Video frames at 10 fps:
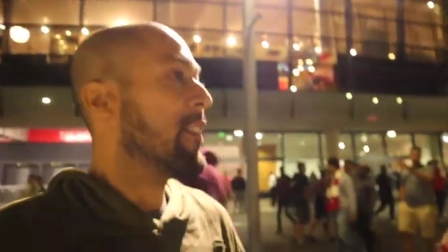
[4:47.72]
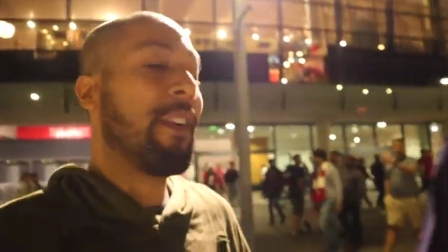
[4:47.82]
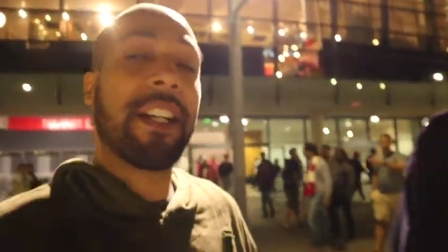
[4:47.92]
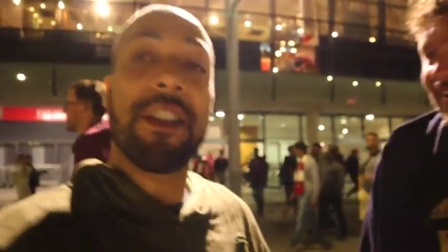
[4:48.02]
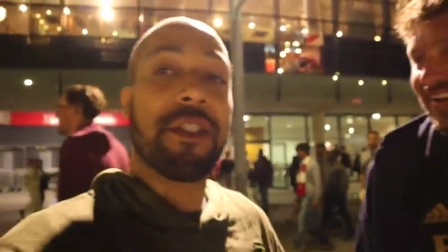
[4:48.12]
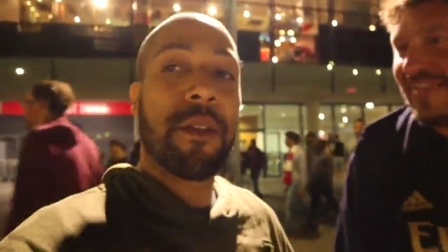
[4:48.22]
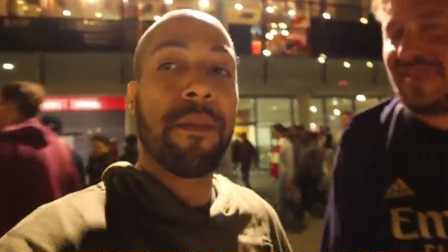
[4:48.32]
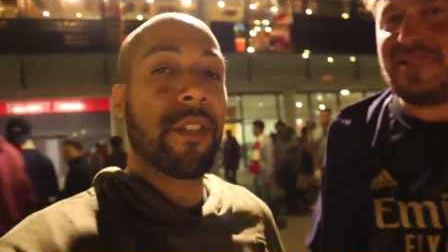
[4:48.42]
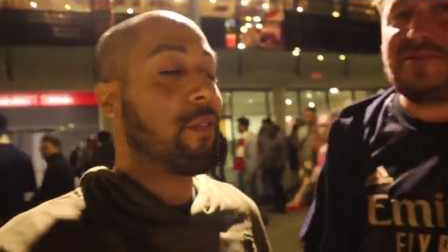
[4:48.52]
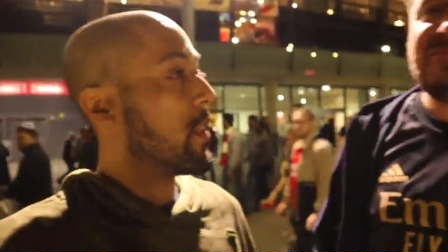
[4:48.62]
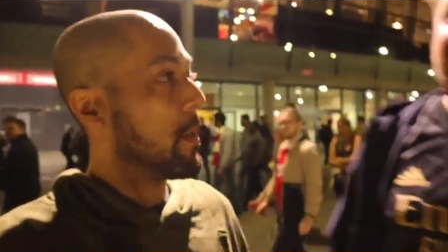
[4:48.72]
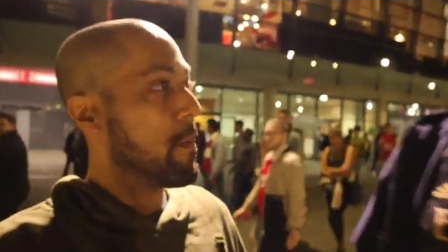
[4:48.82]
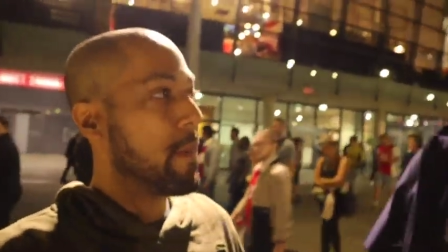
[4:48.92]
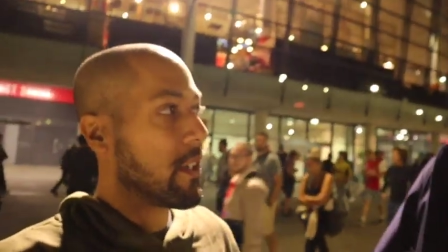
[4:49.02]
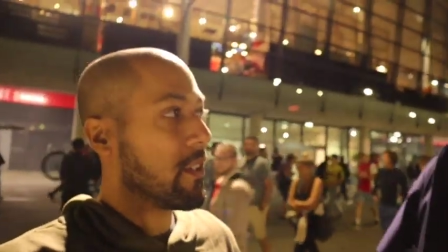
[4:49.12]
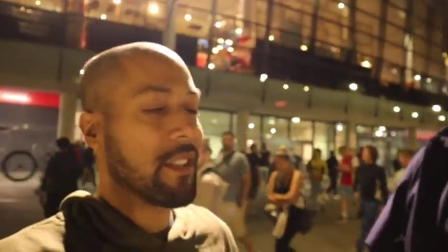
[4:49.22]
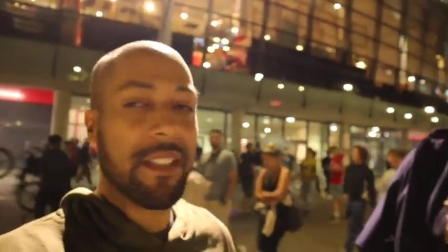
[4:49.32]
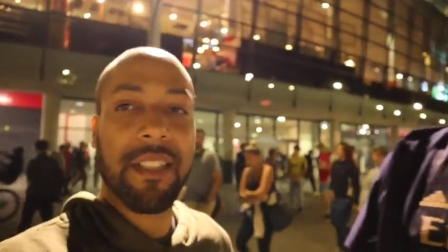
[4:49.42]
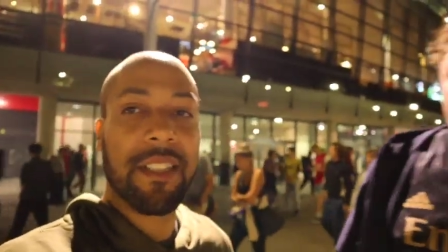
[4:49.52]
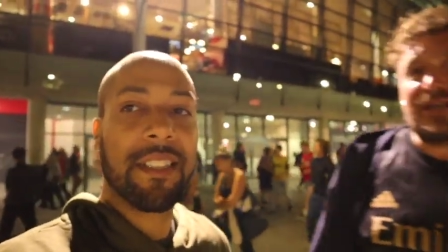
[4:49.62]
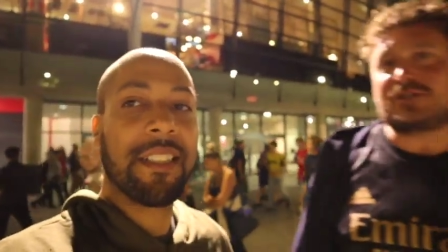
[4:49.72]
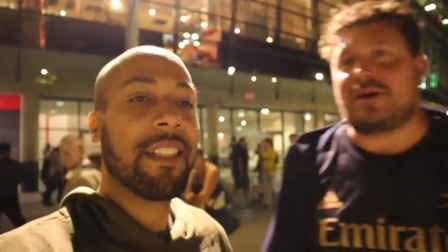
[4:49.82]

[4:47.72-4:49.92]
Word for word: thank you so much for coming back on the pleasure,